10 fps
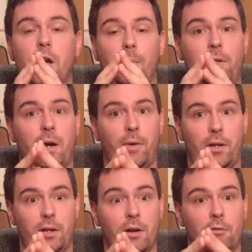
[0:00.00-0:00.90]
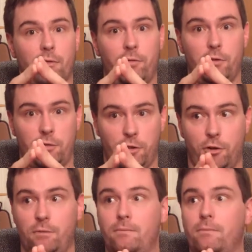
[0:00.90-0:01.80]
upcoming uh, review
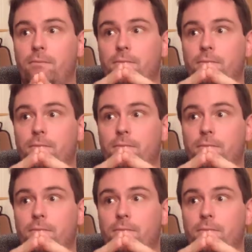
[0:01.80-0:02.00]
soon.